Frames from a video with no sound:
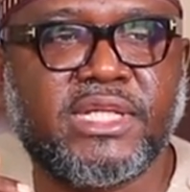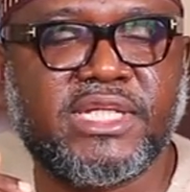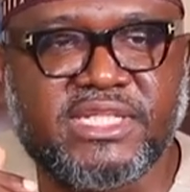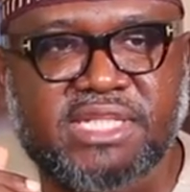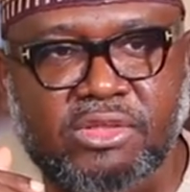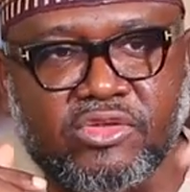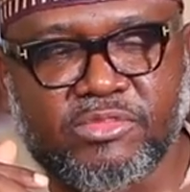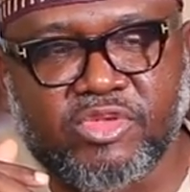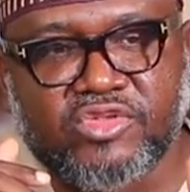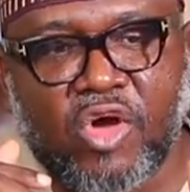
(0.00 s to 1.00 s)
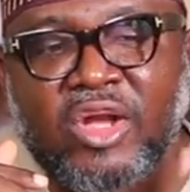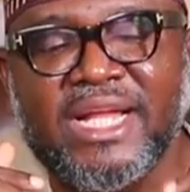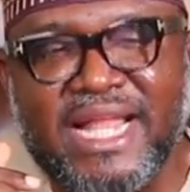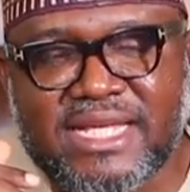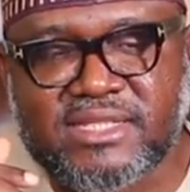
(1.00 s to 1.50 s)
it is anonymous
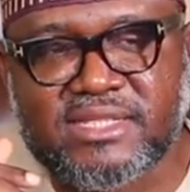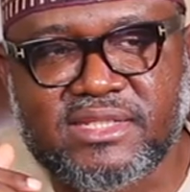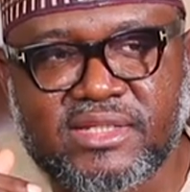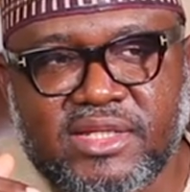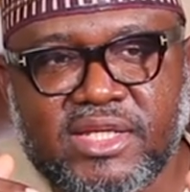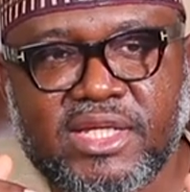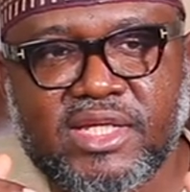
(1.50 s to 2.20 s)
unless